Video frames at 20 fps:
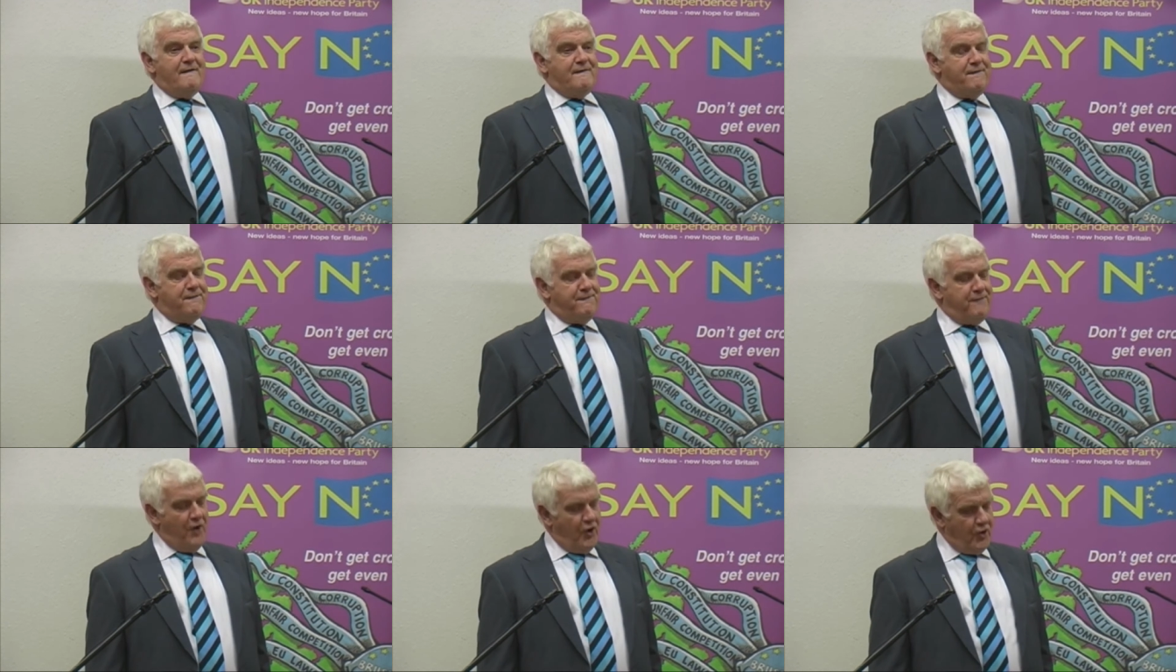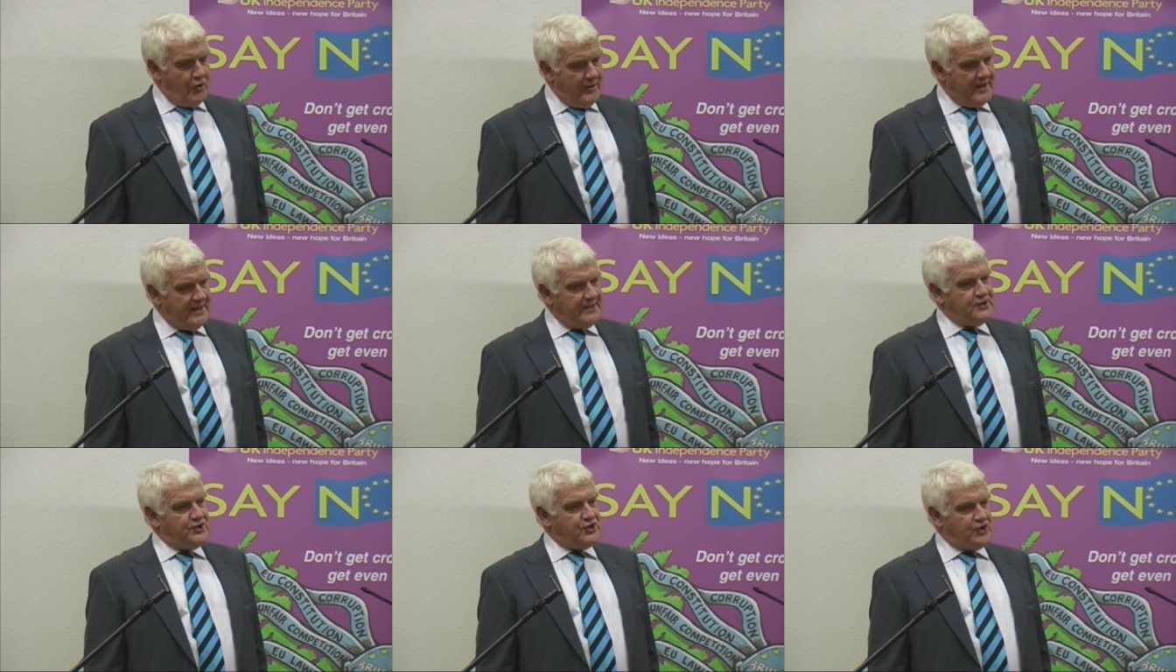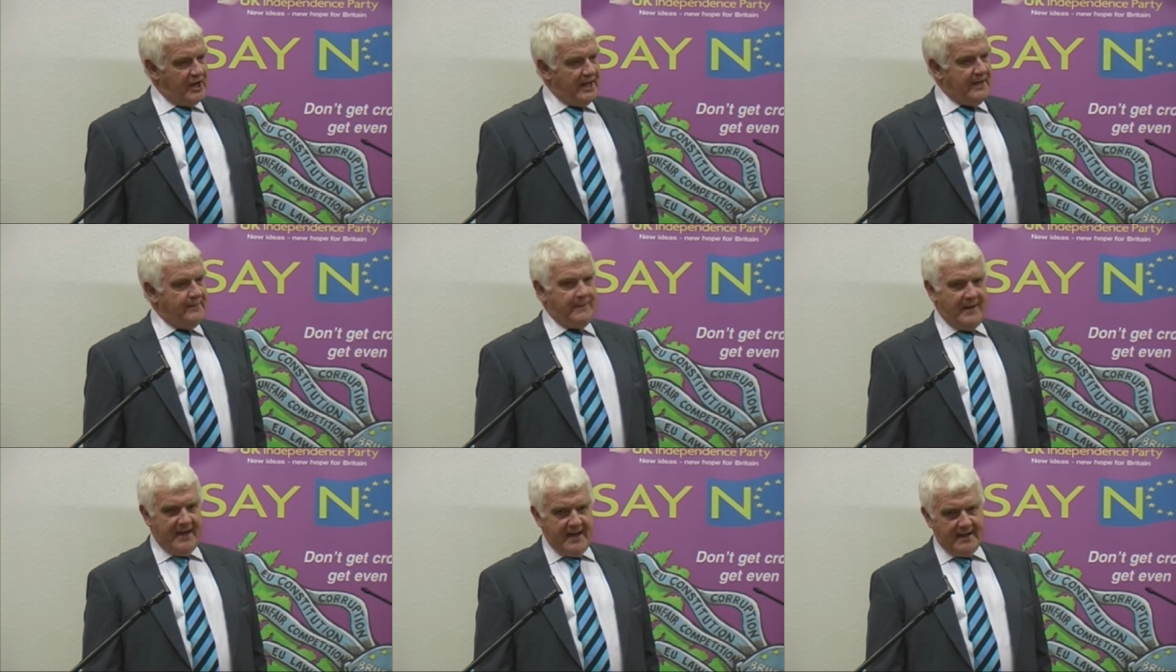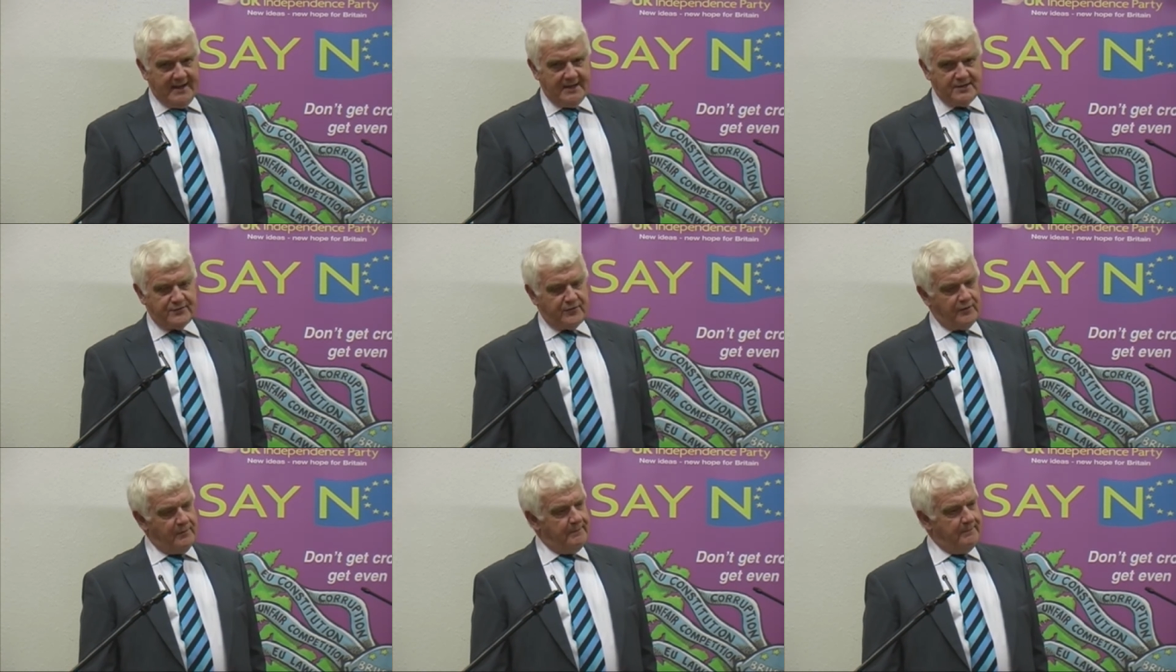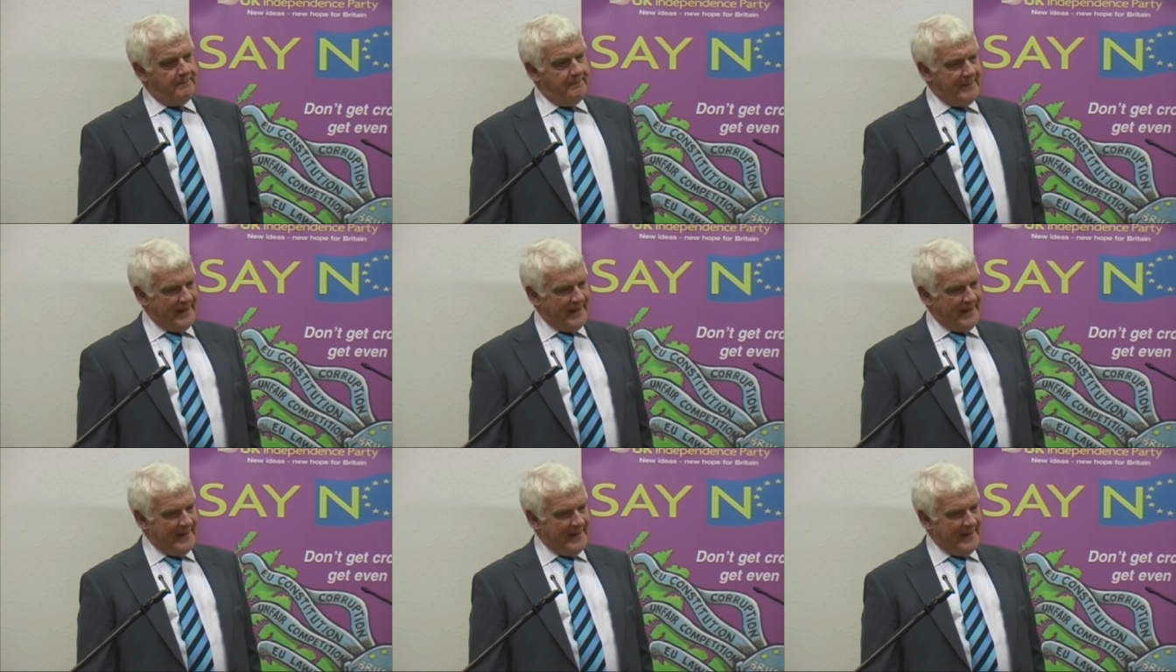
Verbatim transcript: foreign cheap eggs from